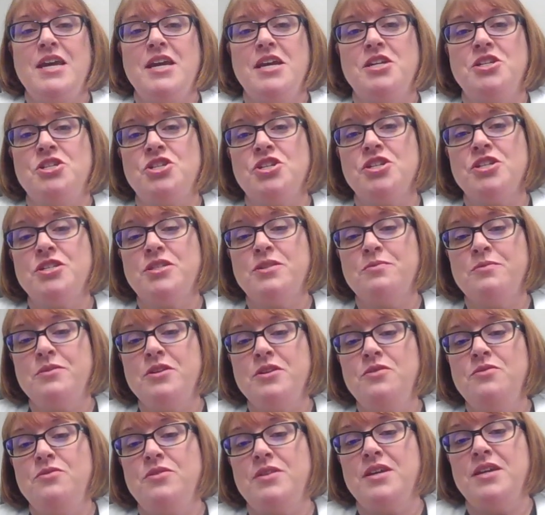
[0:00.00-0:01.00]
And just
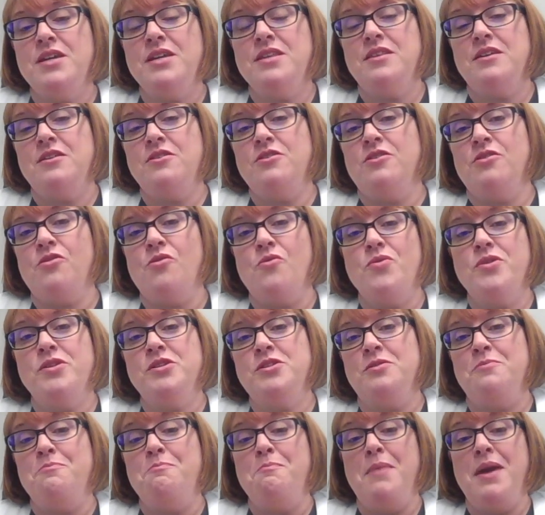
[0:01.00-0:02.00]
when you think that you're
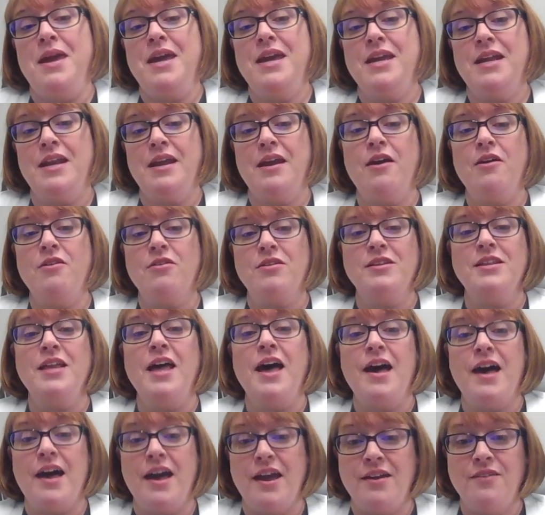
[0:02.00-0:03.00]
going to make it out
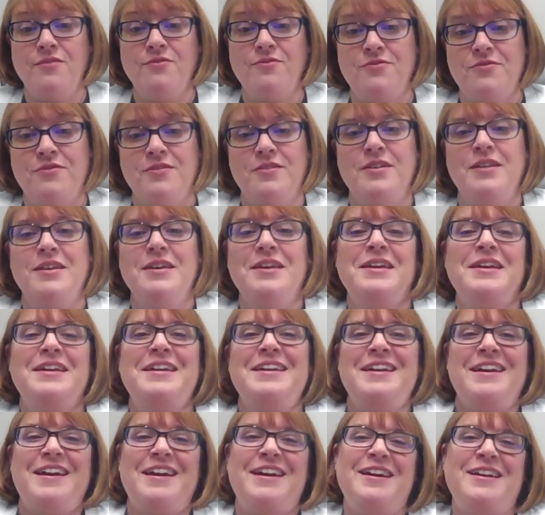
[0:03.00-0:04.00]
alive,
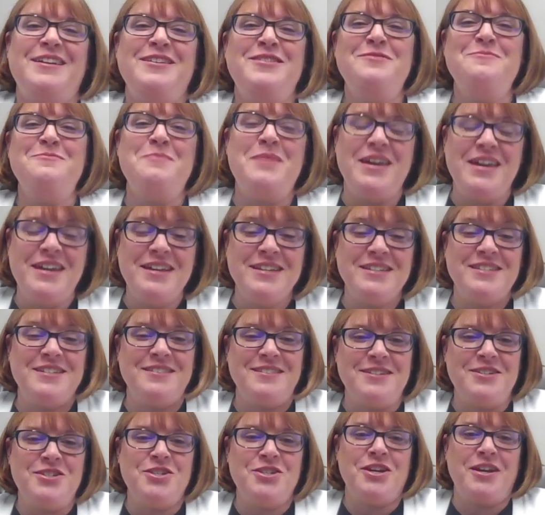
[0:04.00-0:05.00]
you make it
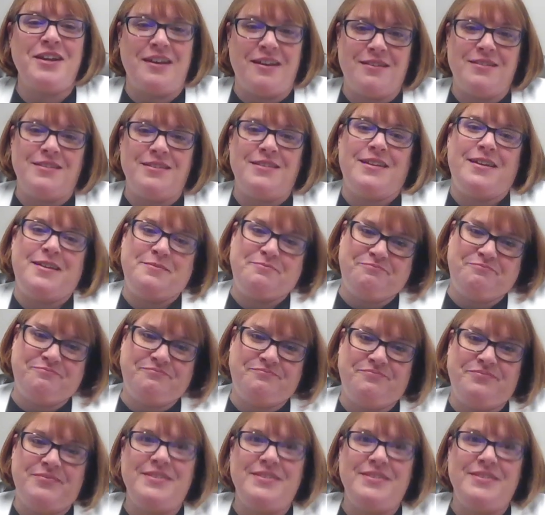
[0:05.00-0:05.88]
to the checkout line.